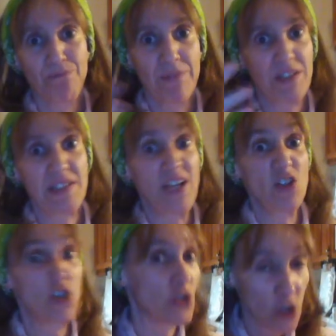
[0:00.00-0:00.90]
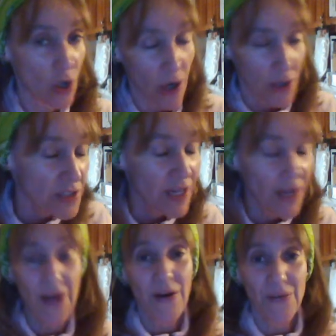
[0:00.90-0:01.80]
ascension chart,
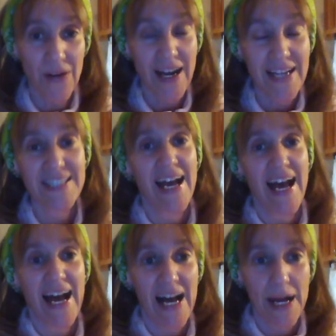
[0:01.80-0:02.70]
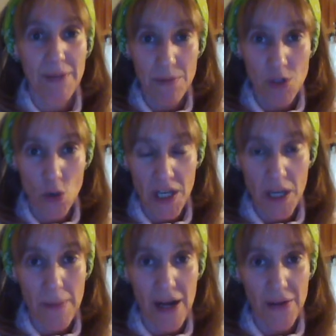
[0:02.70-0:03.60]
right? I'm going to be talking
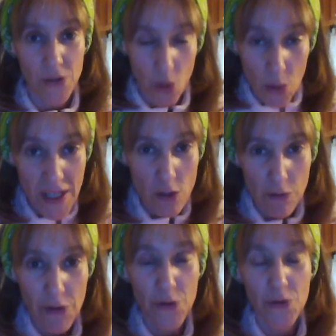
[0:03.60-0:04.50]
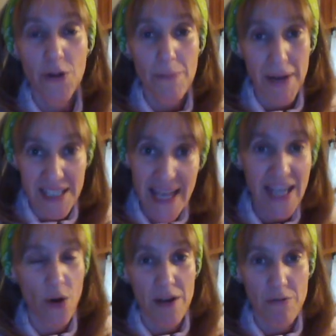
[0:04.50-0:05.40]
about the Queen's funeral, my
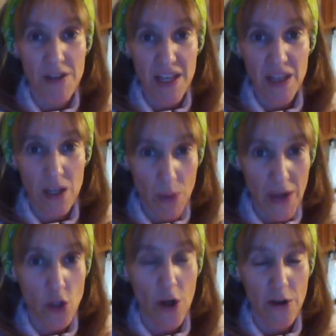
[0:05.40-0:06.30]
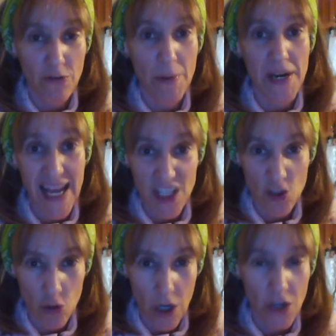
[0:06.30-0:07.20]
take on everything that went on from an
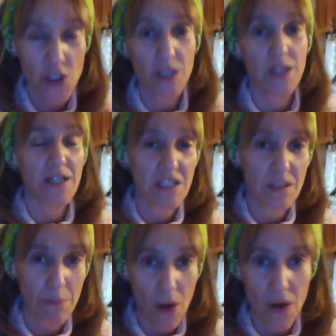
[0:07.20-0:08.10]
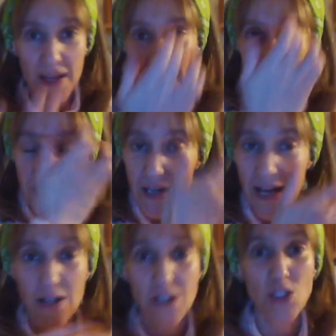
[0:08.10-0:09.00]
astrological, a symbolic, and a
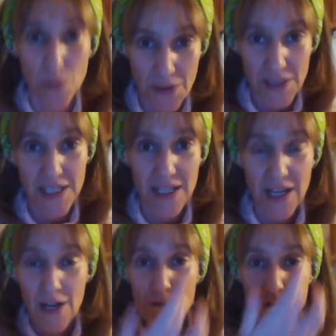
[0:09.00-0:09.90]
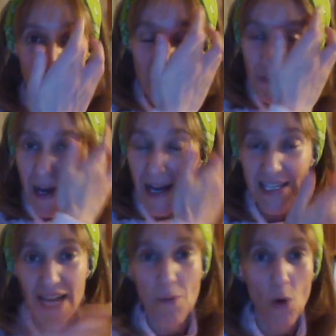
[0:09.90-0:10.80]
kind of conspiracy frame of mind,
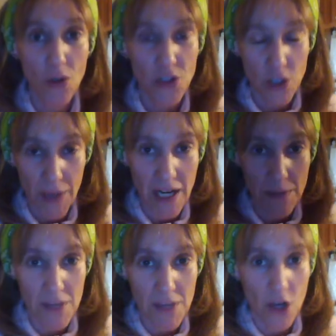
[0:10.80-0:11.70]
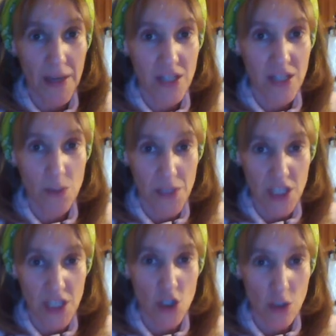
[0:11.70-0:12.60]
and I'm also going to be going into
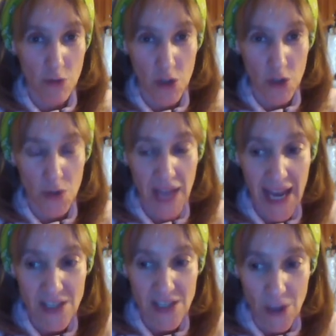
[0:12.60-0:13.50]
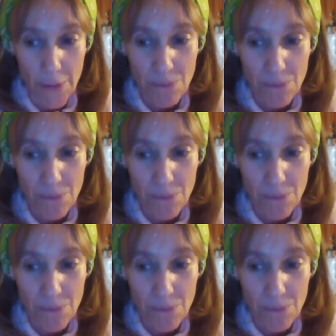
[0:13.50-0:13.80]
predictions for the UK. So